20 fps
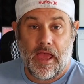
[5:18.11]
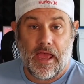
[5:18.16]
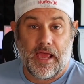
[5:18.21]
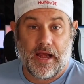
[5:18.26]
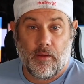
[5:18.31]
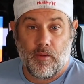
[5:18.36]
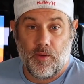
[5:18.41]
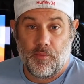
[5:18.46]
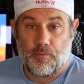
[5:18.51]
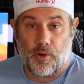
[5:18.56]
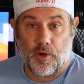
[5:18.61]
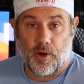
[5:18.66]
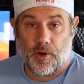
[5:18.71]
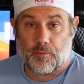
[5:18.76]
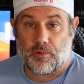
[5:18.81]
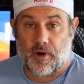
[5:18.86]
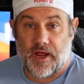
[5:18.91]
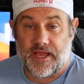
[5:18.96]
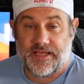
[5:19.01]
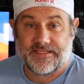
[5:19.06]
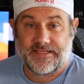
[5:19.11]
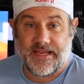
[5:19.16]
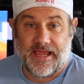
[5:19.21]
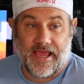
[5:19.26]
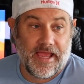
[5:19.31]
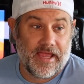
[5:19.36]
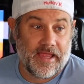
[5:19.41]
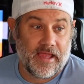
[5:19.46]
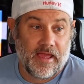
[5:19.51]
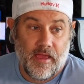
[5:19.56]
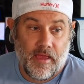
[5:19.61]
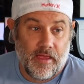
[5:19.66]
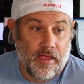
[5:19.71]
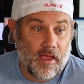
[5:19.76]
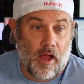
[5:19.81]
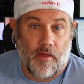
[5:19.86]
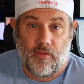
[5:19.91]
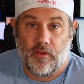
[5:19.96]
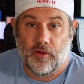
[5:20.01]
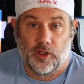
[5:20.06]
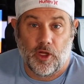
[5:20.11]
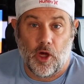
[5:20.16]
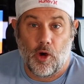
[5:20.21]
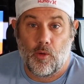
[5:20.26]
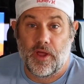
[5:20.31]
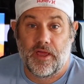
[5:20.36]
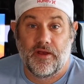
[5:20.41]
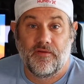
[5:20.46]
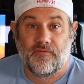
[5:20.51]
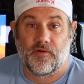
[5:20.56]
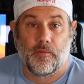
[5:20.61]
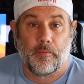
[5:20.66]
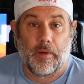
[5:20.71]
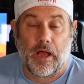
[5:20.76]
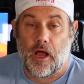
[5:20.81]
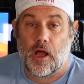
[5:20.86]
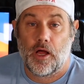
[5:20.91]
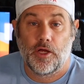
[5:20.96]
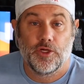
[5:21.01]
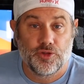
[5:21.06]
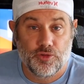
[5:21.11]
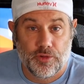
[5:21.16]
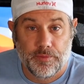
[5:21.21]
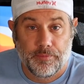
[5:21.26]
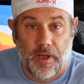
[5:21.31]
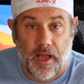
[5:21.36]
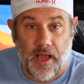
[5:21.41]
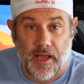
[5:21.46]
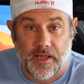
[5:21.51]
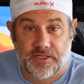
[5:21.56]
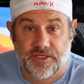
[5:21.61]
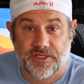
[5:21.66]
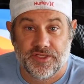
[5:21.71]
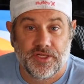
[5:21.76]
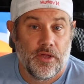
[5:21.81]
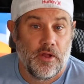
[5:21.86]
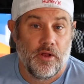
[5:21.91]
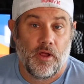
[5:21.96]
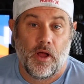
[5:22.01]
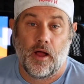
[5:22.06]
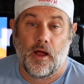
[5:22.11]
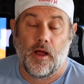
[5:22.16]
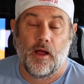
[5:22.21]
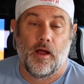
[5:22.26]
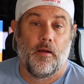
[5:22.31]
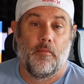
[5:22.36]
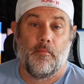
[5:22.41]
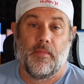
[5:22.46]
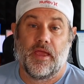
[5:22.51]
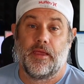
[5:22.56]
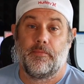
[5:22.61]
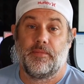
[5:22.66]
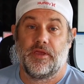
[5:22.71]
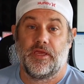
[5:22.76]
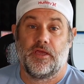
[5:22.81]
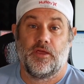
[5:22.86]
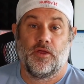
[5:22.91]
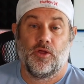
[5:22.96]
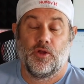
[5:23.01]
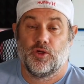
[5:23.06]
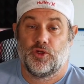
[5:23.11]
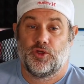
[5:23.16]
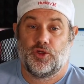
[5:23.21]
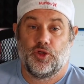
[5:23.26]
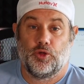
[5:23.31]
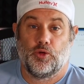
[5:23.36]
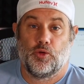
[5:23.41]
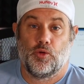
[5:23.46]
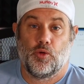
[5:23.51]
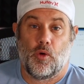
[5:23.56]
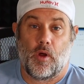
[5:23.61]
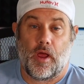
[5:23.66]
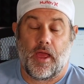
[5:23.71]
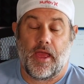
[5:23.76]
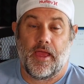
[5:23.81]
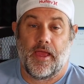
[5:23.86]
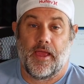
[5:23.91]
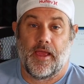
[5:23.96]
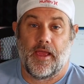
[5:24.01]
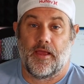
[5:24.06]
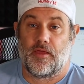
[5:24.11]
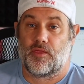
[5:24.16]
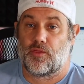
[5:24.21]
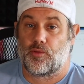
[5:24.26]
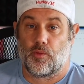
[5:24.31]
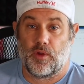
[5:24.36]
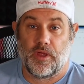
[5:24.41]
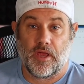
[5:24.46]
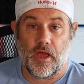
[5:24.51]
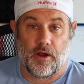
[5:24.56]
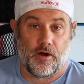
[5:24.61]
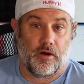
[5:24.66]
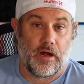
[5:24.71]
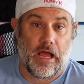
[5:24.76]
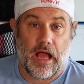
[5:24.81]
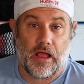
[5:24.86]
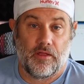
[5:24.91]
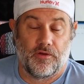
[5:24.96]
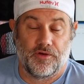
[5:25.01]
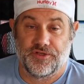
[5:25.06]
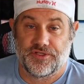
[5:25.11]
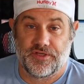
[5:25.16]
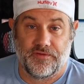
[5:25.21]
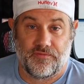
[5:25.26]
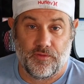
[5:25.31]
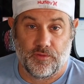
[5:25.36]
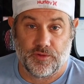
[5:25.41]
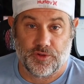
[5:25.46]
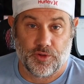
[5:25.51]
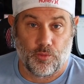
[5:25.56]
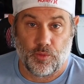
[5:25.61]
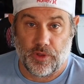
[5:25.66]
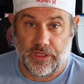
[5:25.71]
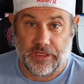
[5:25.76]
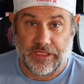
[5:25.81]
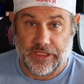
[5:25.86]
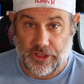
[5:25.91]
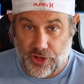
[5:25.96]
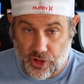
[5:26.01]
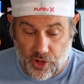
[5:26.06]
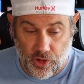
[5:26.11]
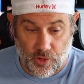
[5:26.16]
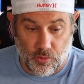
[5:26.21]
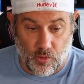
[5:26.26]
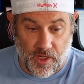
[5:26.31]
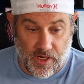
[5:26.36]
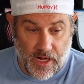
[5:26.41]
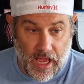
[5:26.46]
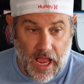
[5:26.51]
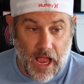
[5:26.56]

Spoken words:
and I would put a price tag on the low end from $100 maybe to a $300 if it was a really good one.